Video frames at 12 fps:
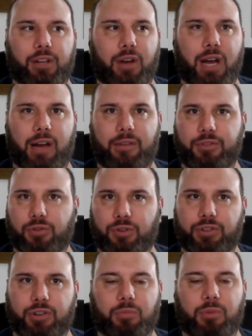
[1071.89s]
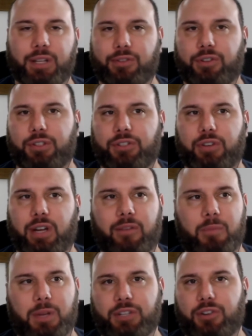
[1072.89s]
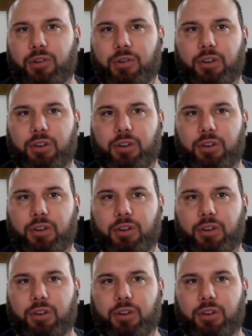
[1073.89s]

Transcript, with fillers: you have short term rentals, you have midterm,